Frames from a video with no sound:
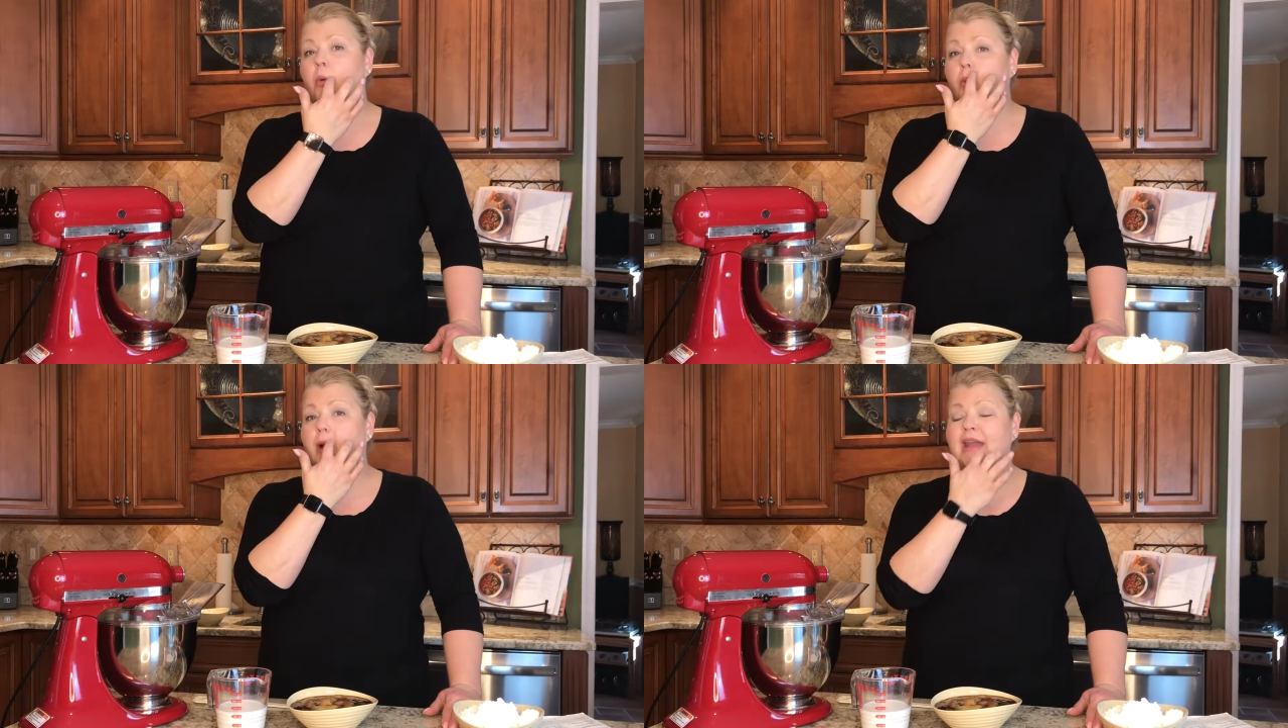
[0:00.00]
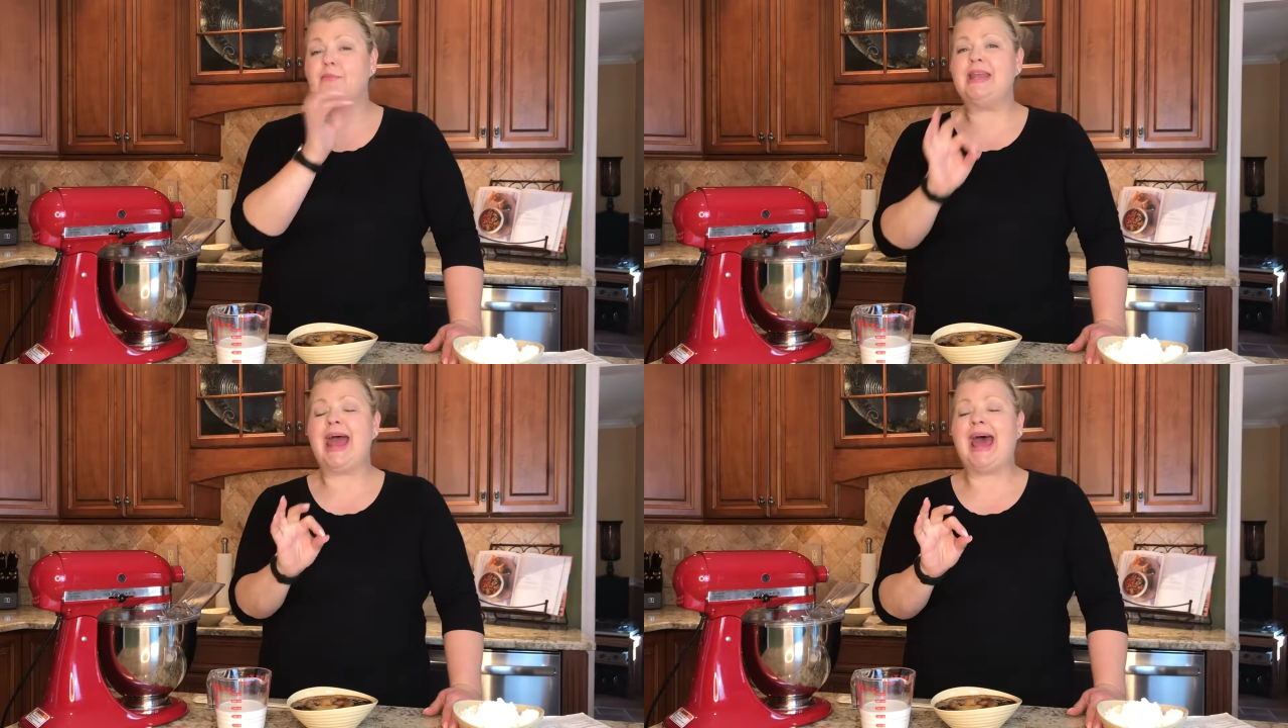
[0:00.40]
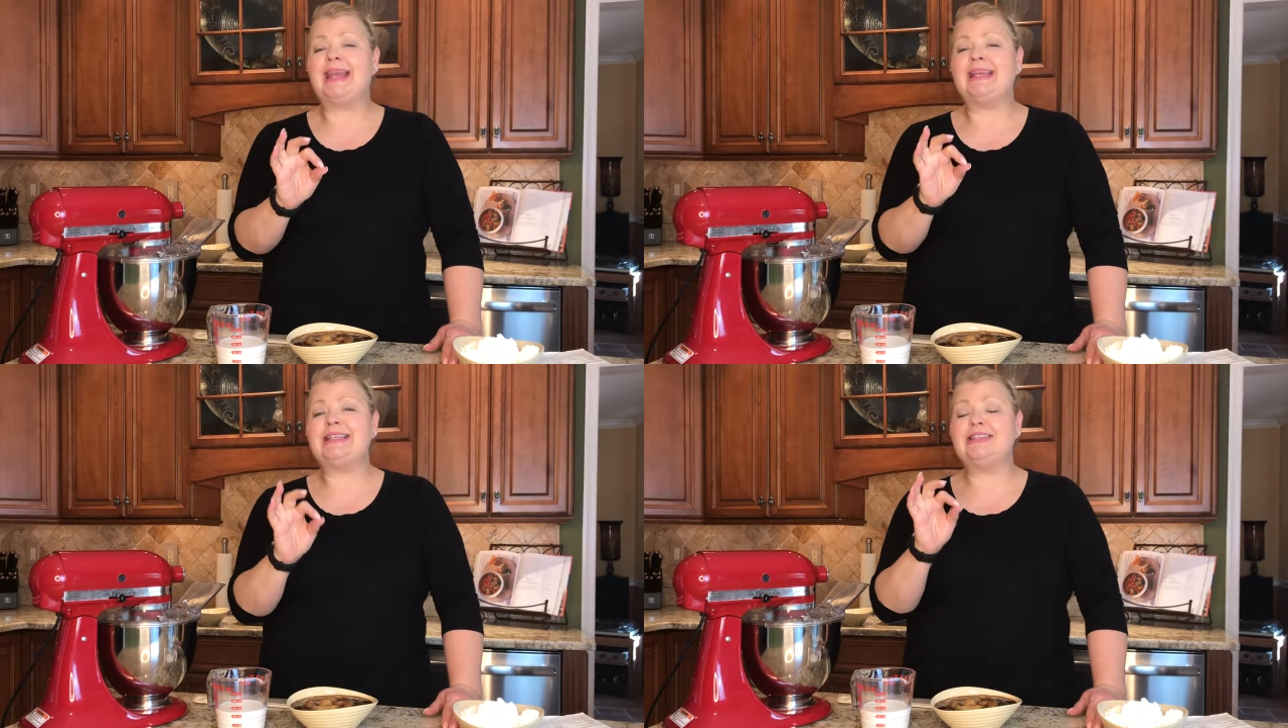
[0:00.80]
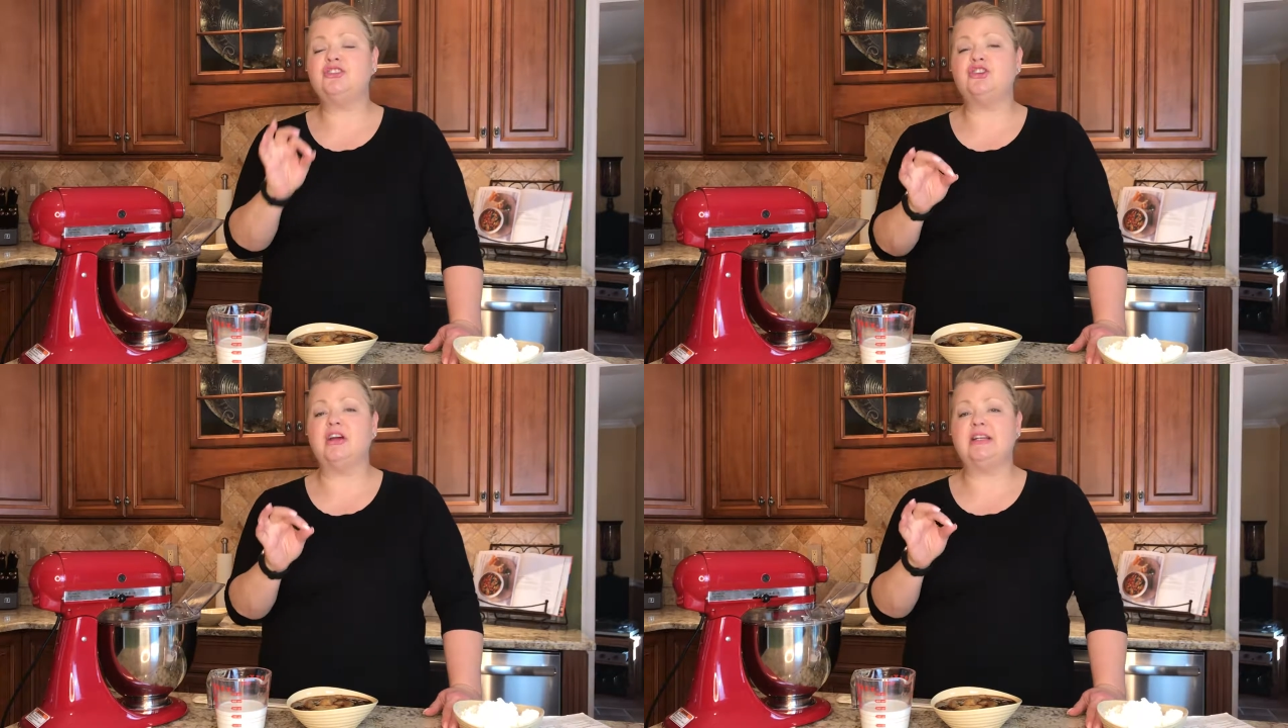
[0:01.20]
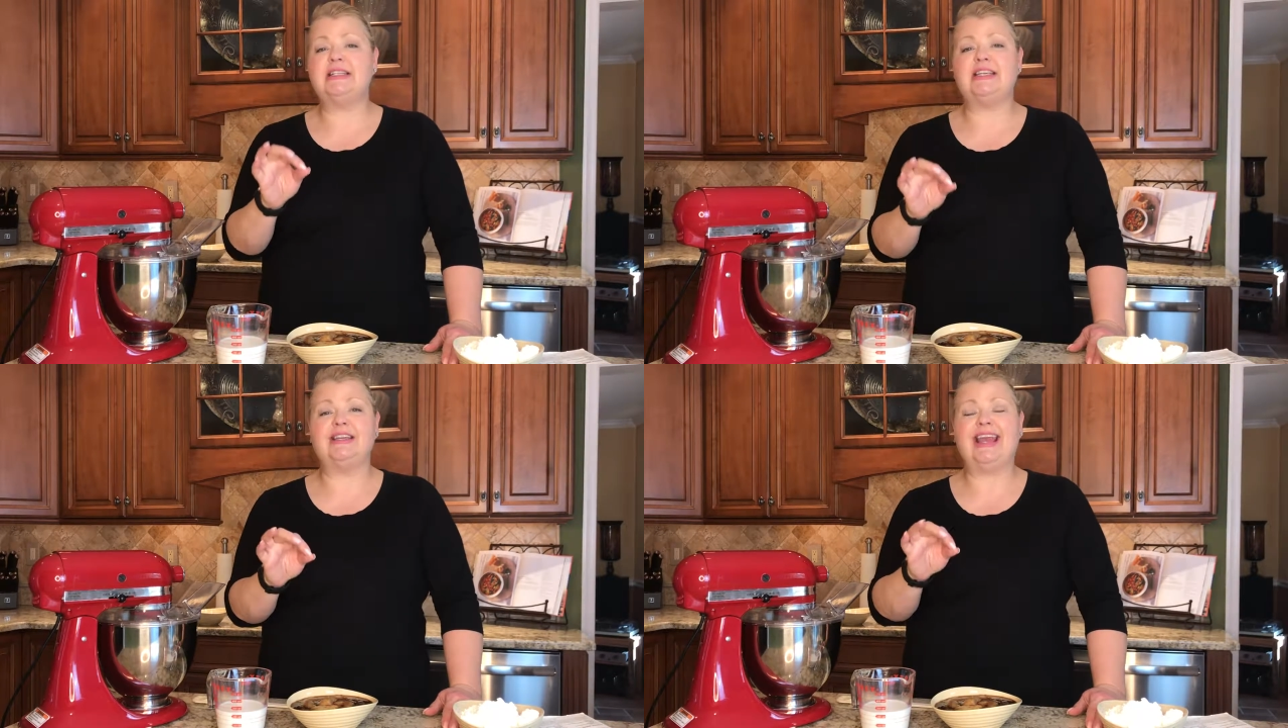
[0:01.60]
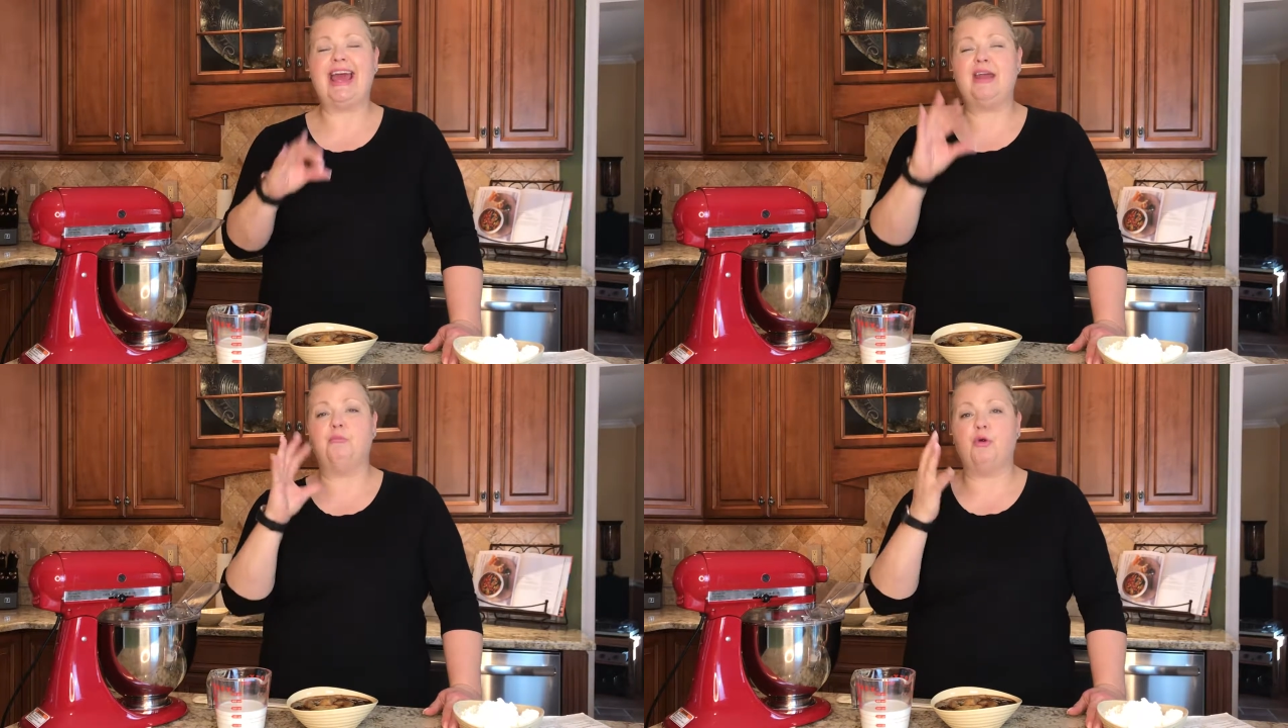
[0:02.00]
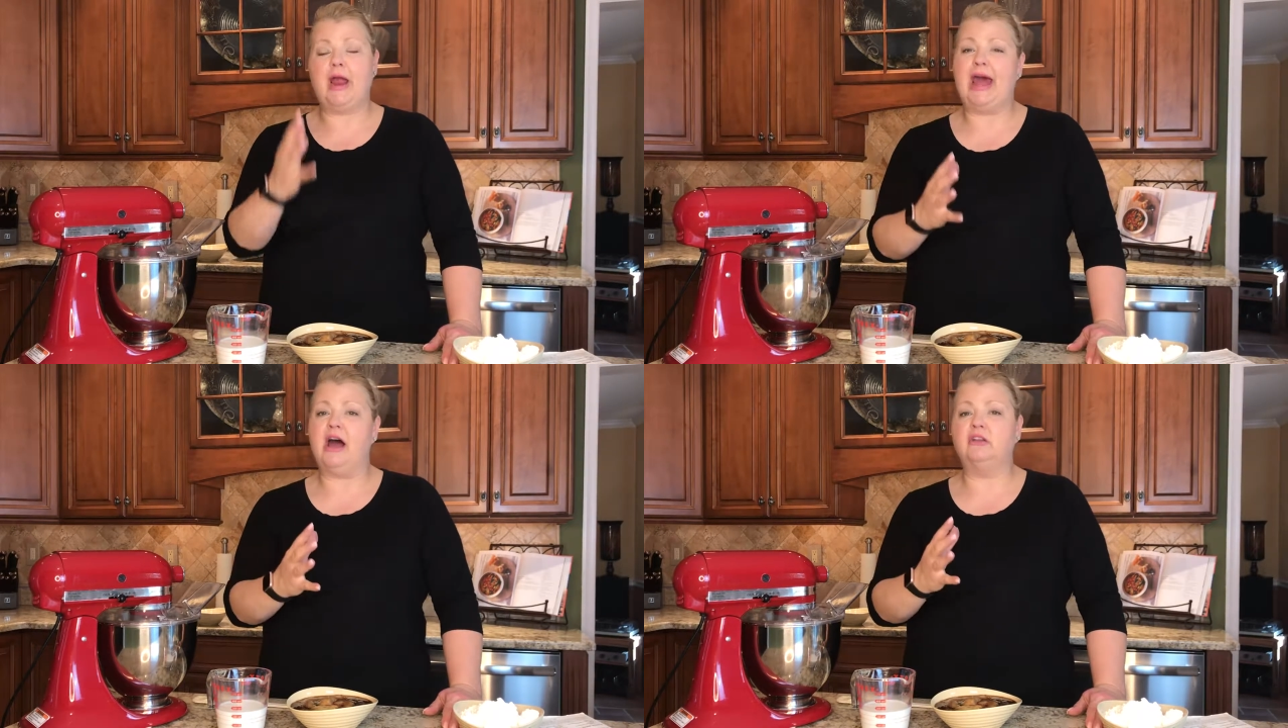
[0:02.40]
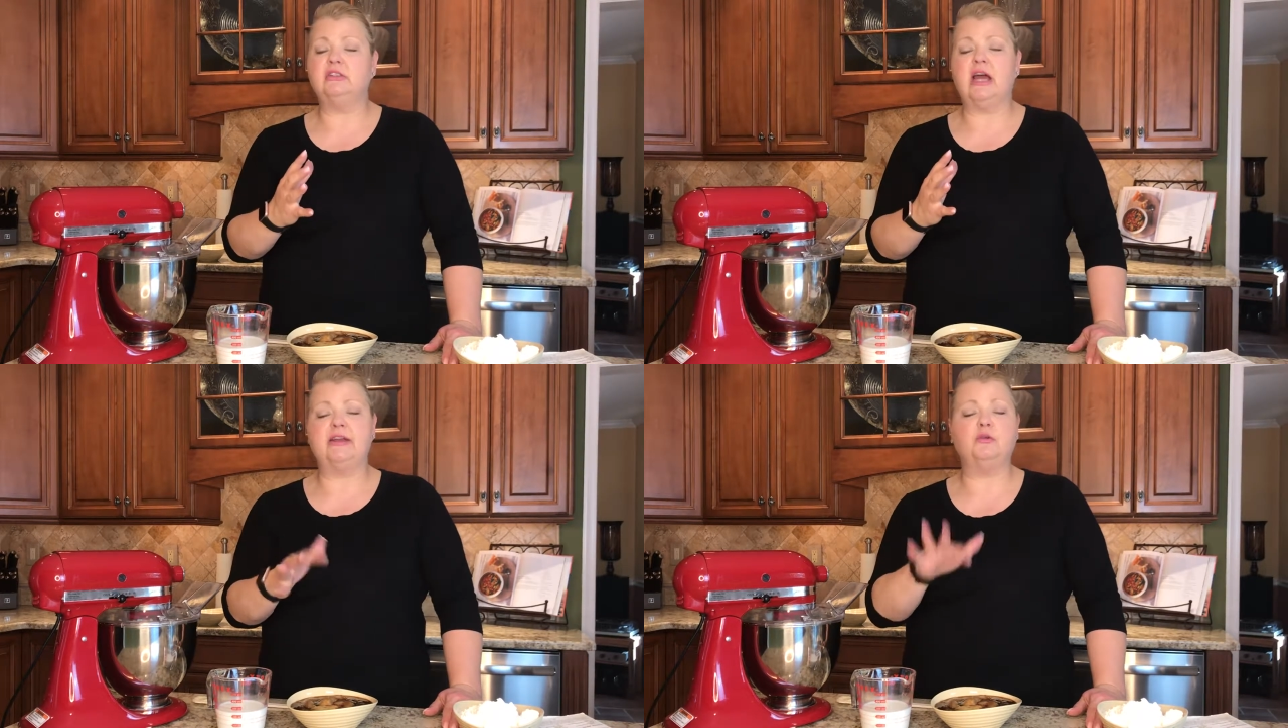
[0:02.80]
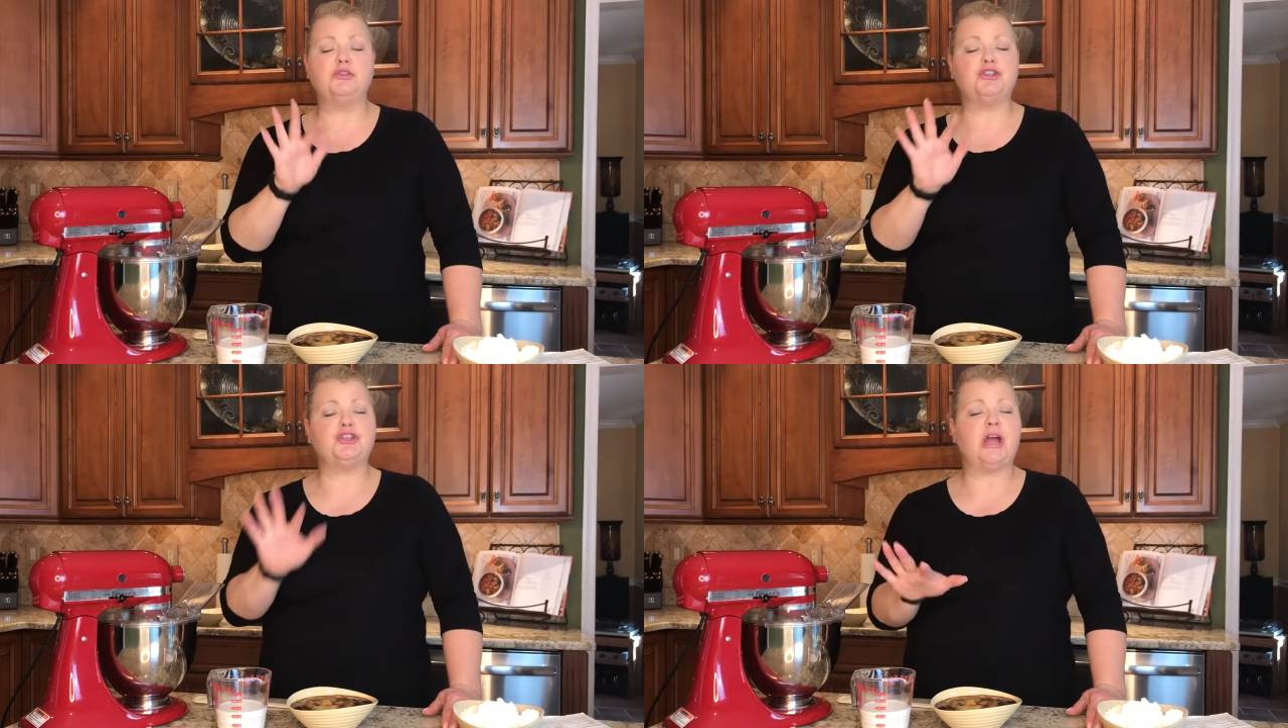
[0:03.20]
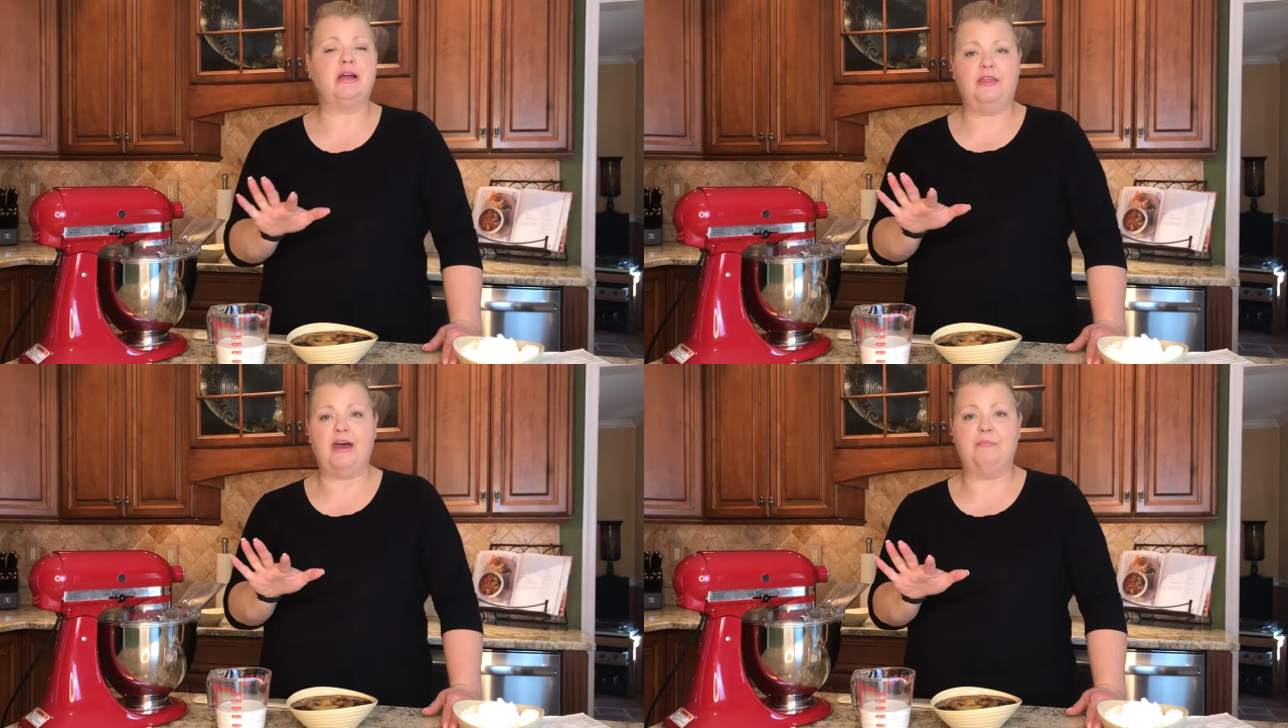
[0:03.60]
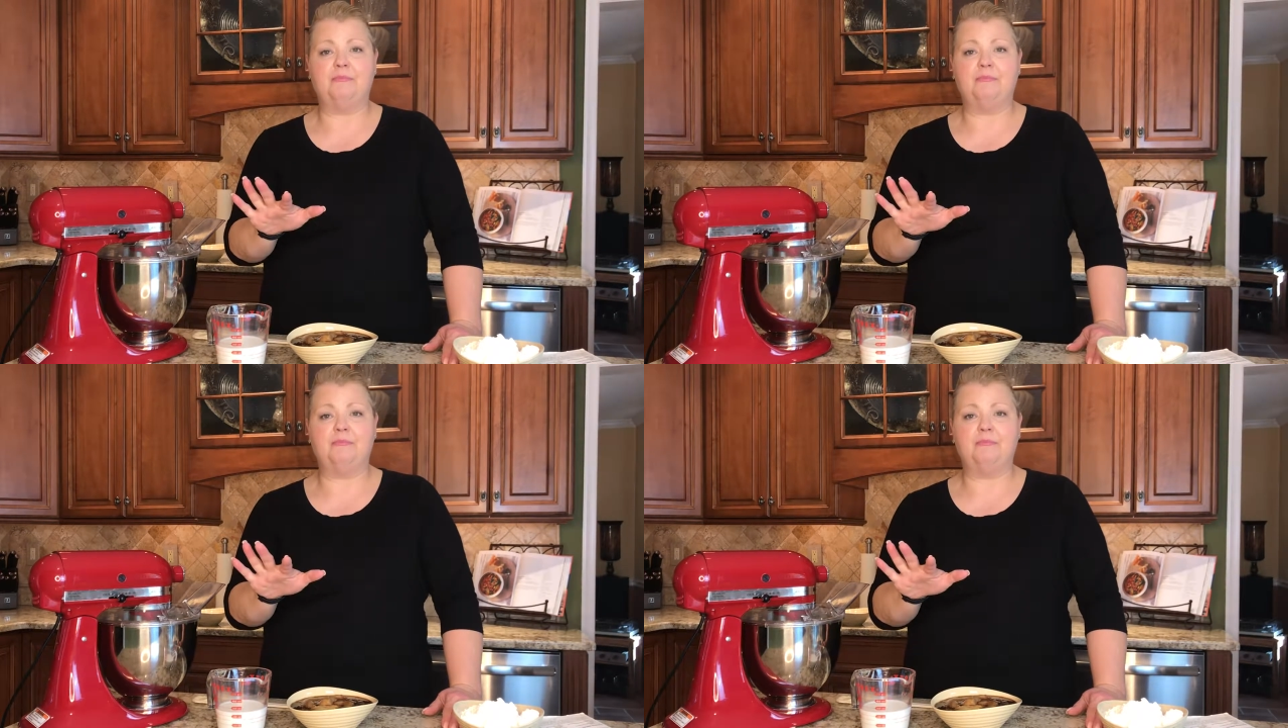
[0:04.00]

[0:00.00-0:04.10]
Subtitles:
When bananas start to get brown, I don't chuck them.